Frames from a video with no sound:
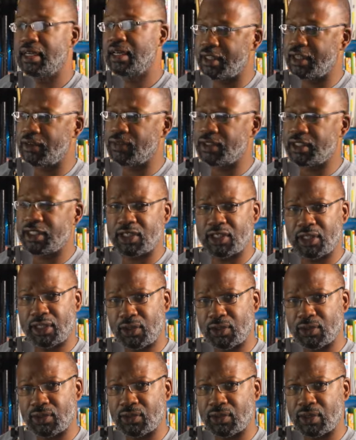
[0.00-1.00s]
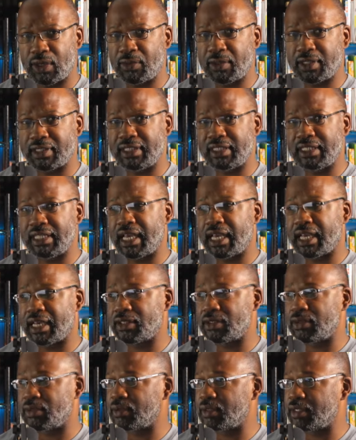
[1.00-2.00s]
If we look closer at what the
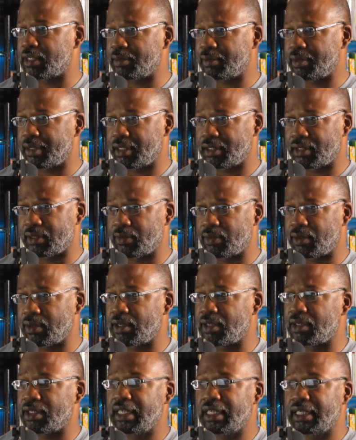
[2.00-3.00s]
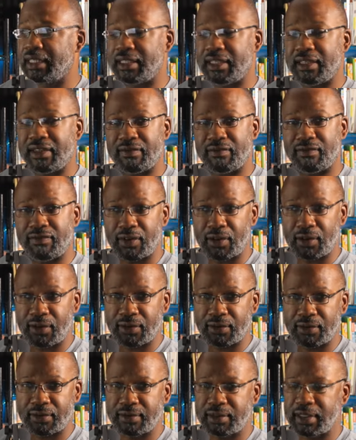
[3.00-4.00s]
actual complaints were, they
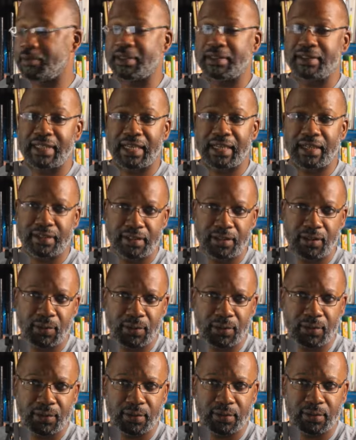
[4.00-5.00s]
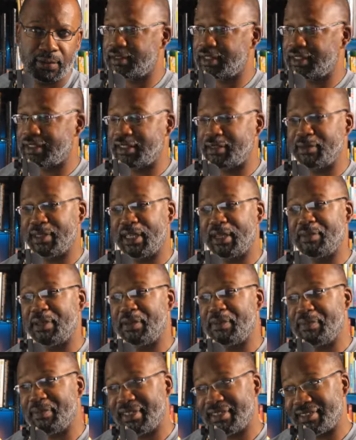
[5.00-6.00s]
involved, besides the oil suddenly
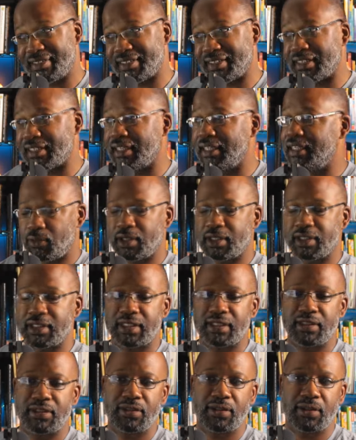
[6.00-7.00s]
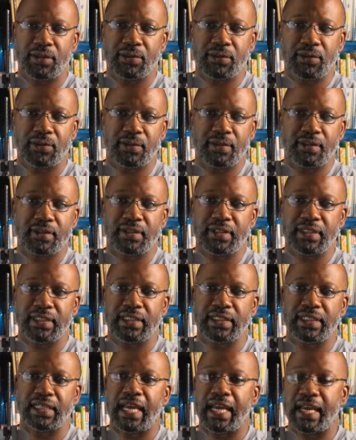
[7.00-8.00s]
becoming missing, one of the concerns was
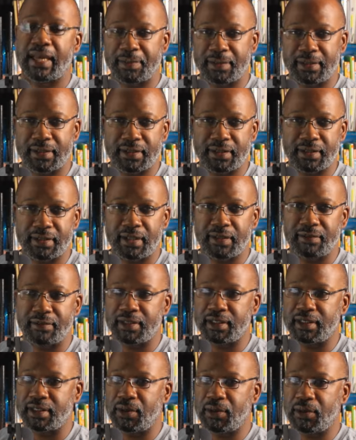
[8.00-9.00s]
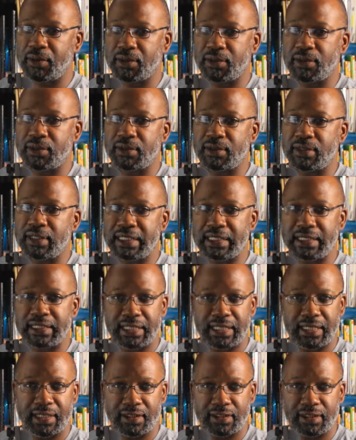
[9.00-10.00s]
the absence of an oil
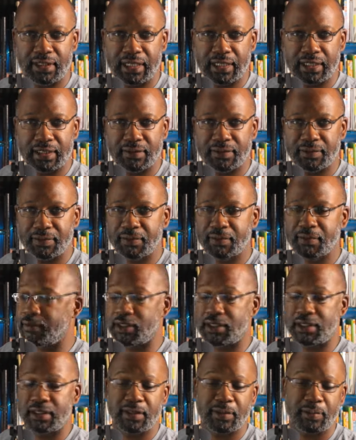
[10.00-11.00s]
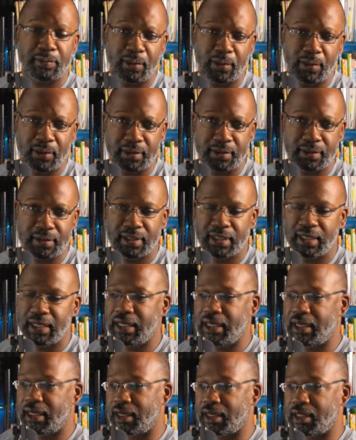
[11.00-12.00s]
indicator light, which is important.
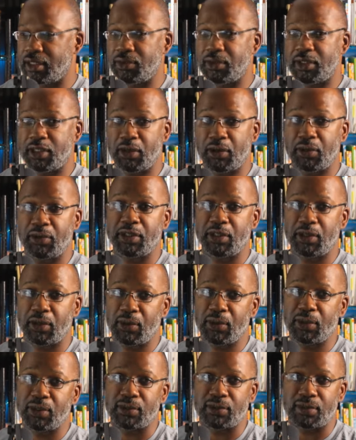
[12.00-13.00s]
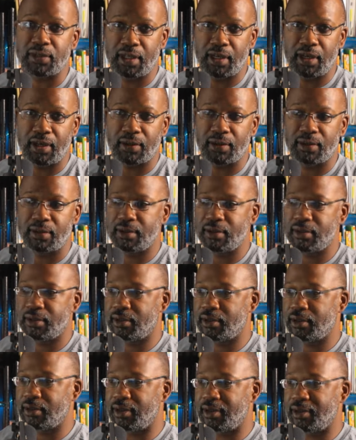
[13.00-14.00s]
You want to know when your oil's low
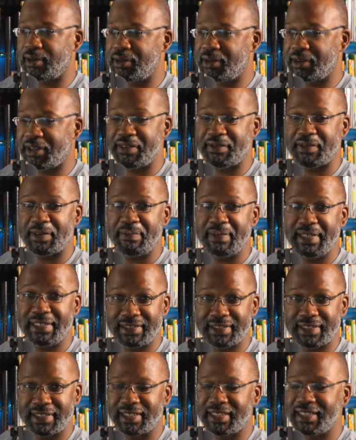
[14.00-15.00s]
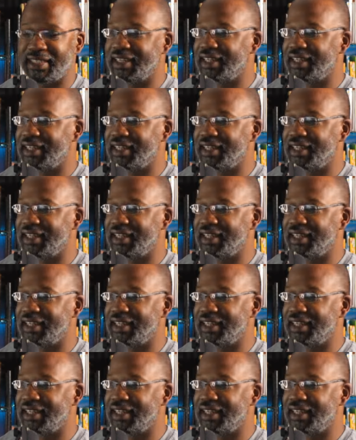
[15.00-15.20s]
or even missing.